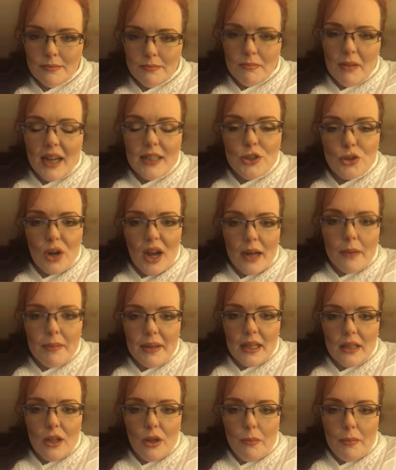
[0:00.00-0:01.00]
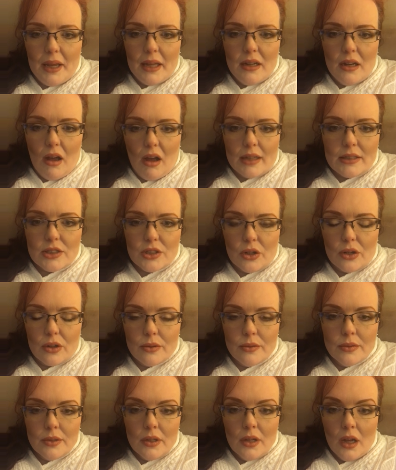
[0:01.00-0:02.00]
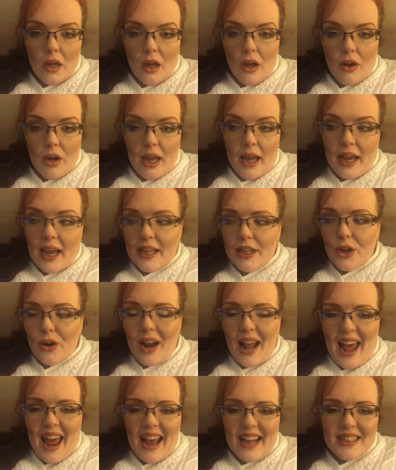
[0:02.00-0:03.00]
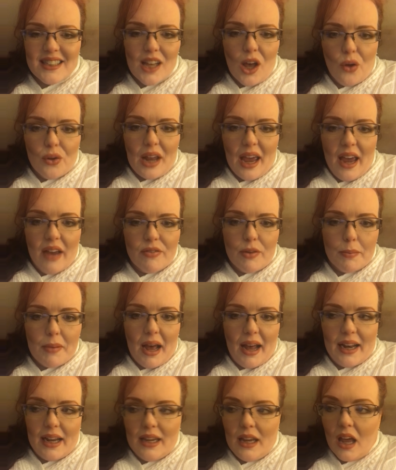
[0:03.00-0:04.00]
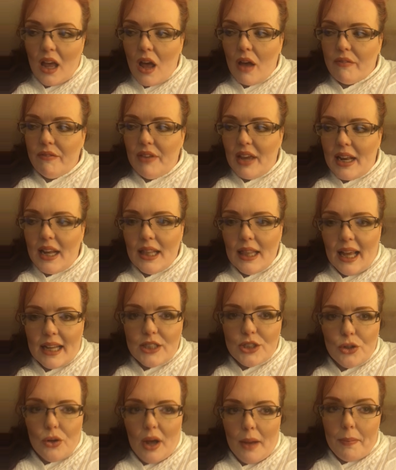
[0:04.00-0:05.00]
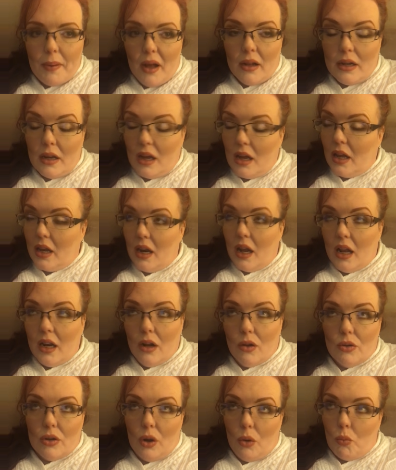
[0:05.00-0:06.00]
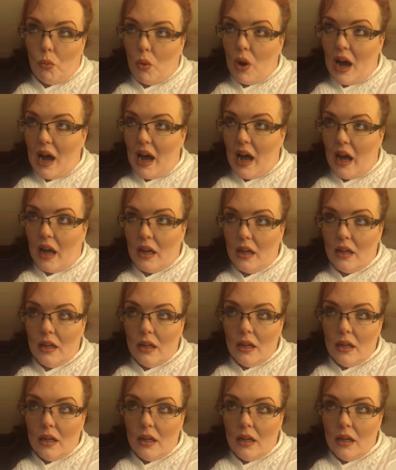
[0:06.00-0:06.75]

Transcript: Might try to be a little bit nicer. Okay? And you're an asshole to everybody. Vinny lets you up on, and I don't know why.